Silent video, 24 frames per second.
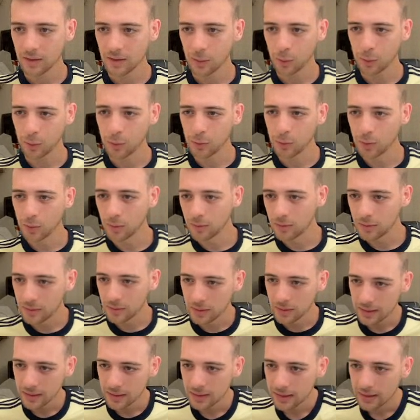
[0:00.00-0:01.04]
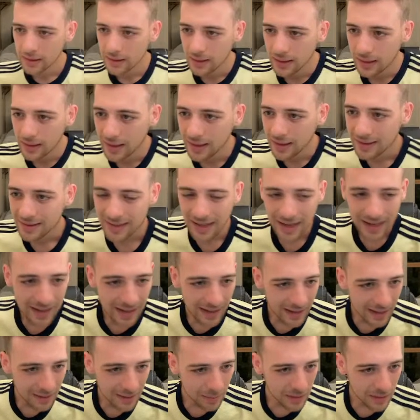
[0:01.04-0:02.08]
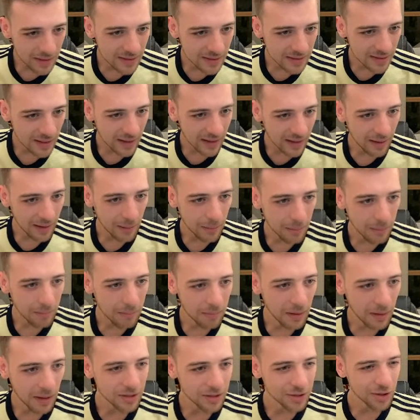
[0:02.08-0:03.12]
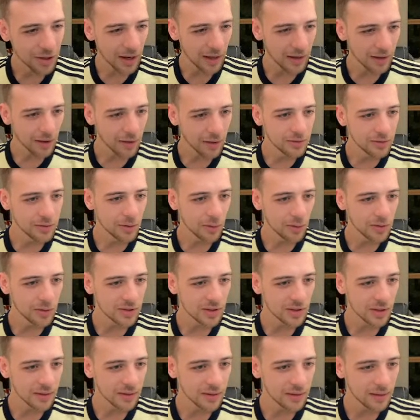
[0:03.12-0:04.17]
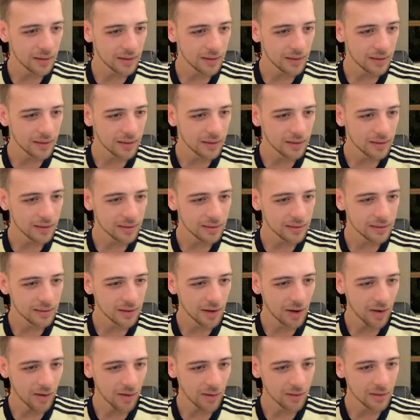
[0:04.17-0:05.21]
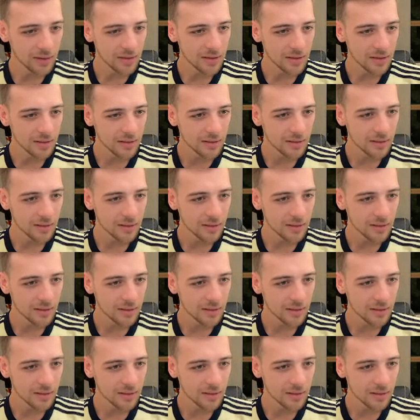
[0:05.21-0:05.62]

Ooh. Taylor Higbee's there. But should I go Dawson Knox?